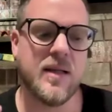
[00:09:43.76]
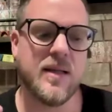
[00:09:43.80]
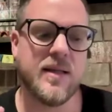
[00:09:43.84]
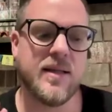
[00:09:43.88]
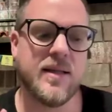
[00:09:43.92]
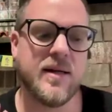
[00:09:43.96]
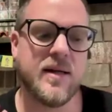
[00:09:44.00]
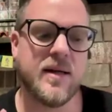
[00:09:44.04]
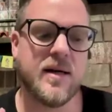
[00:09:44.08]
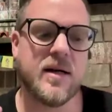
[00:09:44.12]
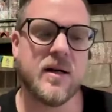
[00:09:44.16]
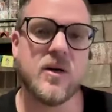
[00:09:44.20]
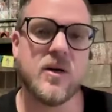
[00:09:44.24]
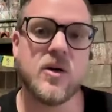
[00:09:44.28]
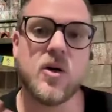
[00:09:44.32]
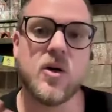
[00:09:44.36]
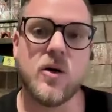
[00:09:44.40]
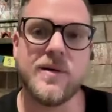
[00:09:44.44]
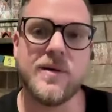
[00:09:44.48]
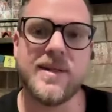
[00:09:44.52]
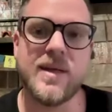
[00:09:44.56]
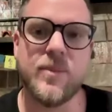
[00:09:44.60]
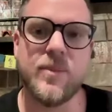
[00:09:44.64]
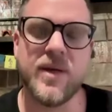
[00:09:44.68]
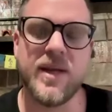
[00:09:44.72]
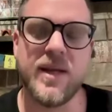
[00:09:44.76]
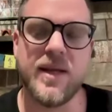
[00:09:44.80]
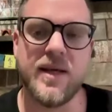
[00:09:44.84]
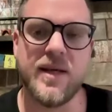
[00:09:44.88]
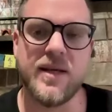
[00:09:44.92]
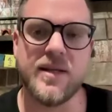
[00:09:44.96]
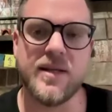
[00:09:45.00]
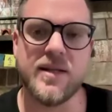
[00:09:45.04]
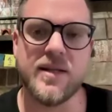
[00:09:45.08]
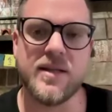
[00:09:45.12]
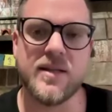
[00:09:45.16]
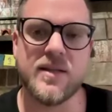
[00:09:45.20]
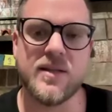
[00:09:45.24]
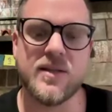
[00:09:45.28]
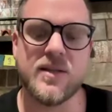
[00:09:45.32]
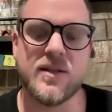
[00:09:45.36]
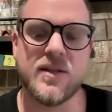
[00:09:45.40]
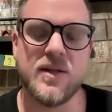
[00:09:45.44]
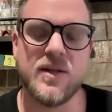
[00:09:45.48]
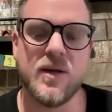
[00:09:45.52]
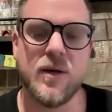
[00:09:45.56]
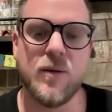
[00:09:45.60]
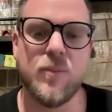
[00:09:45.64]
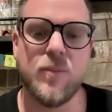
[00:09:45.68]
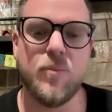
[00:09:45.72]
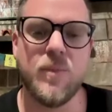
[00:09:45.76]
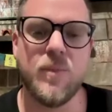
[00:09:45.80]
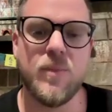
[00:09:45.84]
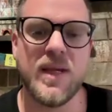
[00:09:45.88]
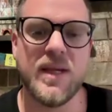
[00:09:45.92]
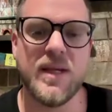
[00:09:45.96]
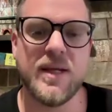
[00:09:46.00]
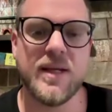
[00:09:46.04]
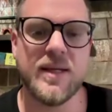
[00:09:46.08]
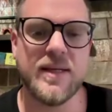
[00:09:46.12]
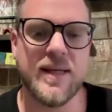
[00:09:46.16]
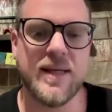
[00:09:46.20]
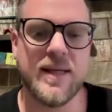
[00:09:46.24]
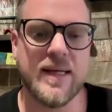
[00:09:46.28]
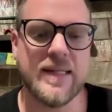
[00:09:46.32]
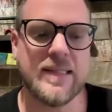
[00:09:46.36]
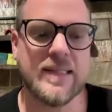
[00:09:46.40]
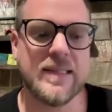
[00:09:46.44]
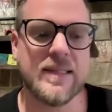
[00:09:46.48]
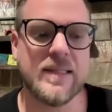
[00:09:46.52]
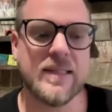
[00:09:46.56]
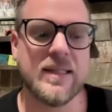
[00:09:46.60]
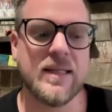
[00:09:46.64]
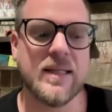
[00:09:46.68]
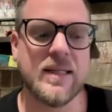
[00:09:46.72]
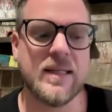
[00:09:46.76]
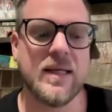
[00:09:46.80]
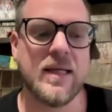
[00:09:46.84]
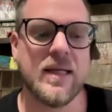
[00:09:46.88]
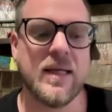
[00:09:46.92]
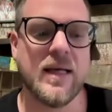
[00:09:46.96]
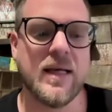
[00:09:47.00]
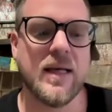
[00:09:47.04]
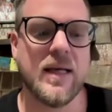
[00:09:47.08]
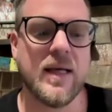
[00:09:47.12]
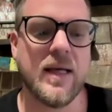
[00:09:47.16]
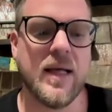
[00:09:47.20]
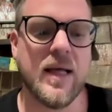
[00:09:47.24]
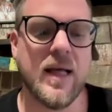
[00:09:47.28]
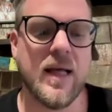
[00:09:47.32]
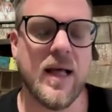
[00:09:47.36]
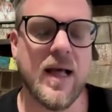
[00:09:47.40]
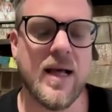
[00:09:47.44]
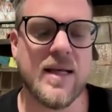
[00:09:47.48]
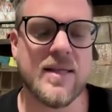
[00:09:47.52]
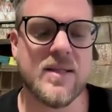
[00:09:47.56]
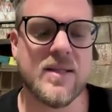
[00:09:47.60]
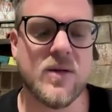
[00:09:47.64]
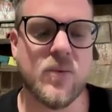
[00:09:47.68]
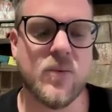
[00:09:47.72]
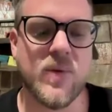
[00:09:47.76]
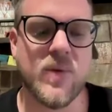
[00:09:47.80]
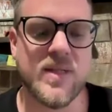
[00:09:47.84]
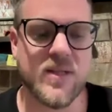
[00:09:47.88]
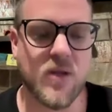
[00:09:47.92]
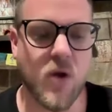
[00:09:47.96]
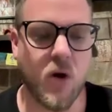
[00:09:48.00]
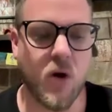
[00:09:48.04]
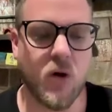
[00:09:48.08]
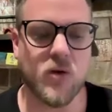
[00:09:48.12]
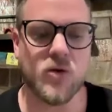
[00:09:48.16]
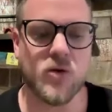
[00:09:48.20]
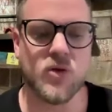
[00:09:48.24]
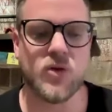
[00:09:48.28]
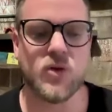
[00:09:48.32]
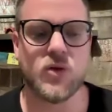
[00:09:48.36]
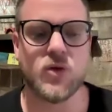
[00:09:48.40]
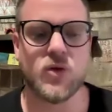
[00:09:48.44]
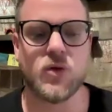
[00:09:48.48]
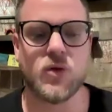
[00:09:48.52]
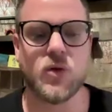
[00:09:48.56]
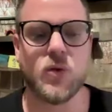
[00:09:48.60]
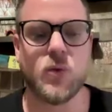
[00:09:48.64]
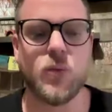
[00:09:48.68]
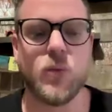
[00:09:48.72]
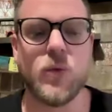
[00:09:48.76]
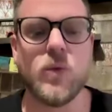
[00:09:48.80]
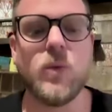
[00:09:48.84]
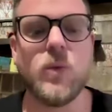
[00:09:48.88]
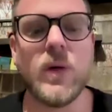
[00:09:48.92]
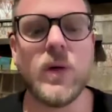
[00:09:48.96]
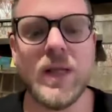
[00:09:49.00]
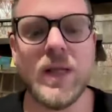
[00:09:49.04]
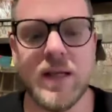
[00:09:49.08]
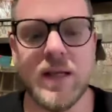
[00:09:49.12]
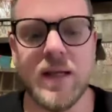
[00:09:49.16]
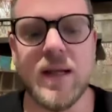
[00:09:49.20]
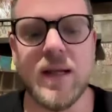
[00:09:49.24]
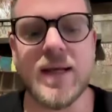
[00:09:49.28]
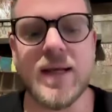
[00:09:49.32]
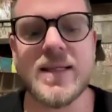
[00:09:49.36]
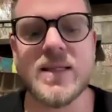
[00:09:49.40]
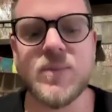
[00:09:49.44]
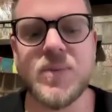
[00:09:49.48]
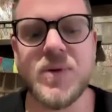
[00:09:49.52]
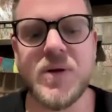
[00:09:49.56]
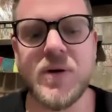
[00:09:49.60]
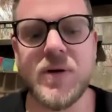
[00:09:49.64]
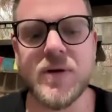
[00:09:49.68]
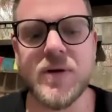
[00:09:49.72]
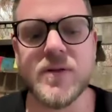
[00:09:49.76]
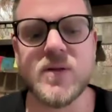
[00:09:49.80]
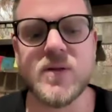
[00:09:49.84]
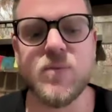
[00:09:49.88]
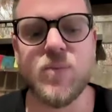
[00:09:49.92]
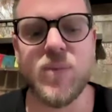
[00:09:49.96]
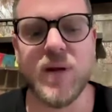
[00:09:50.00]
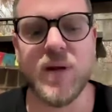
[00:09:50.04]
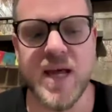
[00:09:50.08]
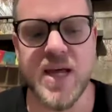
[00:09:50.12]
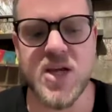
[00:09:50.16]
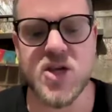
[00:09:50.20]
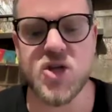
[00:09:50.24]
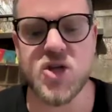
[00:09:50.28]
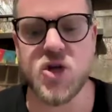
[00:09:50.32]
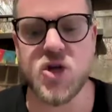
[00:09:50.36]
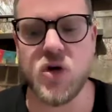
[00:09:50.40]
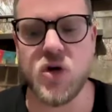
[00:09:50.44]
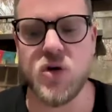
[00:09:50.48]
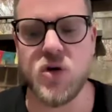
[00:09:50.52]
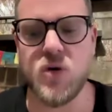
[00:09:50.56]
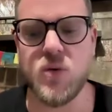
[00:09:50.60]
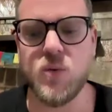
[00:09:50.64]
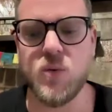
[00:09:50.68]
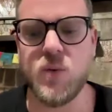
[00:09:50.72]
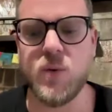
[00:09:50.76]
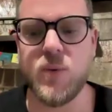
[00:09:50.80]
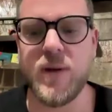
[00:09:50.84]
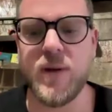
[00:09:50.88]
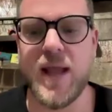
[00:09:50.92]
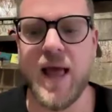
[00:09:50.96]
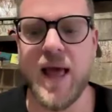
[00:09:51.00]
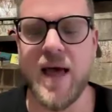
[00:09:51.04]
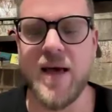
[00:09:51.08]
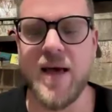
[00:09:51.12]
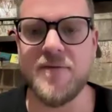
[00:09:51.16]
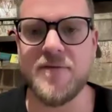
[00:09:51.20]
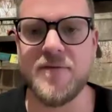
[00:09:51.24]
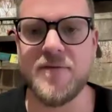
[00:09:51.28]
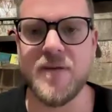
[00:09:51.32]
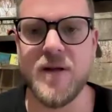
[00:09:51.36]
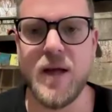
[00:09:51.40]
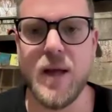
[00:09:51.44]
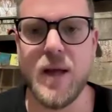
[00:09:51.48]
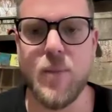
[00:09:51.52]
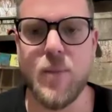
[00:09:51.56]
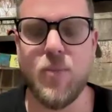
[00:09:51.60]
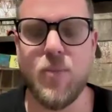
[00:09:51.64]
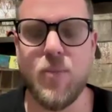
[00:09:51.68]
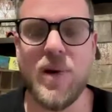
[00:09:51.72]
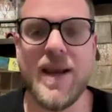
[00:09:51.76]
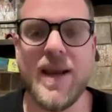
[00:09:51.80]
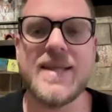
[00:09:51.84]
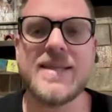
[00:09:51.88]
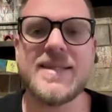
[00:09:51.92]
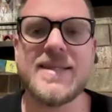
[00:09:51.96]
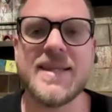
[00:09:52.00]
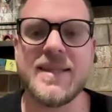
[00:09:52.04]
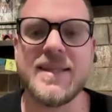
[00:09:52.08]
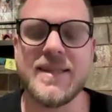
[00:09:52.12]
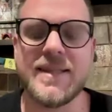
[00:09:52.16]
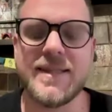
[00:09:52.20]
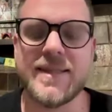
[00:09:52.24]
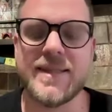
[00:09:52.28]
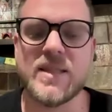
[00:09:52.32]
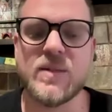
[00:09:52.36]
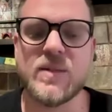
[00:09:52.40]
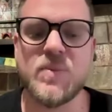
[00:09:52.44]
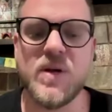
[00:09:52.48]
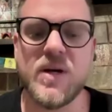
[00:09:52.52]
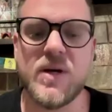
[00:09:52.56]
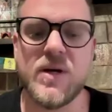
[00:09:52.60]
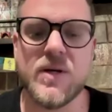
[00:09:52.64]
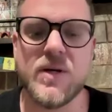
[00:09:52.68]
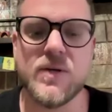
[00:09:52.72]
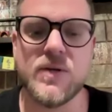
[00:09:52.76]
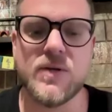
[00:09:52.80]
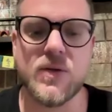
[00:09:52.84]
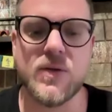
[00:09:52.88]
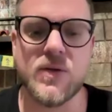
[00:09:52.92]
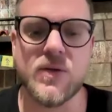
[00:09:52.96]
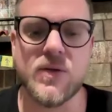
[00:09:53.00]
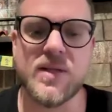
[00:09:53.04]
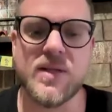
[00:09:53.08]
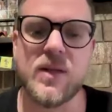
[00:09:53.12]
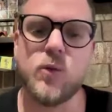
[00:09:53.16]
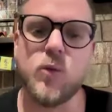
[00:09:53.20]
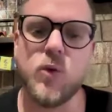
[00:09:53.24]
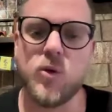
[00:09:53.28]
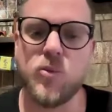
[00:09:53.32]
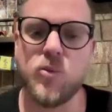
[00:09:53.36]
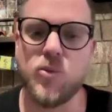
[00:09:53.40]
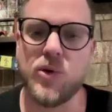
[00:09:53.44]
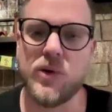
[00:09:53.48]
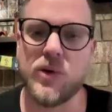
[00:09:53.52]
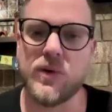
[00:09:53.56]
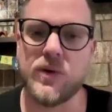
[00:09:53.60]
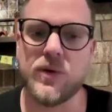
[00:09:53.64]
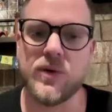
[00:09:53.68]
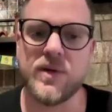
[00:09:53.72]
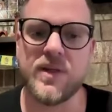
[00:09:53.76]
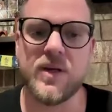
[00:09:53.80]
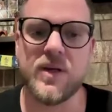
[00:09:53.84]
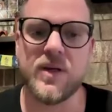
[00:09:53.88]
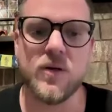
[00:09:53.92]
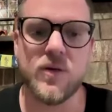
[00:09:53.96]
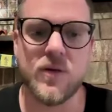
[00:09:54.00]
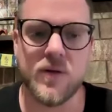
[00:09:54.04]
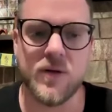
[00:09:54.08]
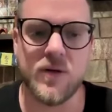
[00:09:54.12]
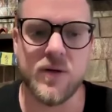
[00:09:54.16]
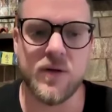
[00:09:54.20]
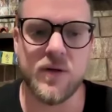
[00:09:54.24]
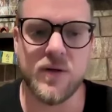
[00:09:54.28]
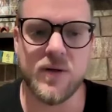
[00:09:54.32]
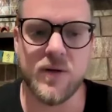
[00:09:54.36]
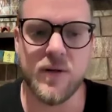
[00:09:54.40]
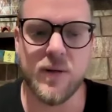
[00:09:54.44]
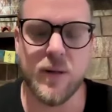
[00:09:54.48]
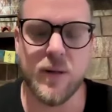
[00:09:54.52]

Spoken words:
they are contaminated, meaning that as a result, we will experience pleasure, we will have pleasant experiences at one point or the other,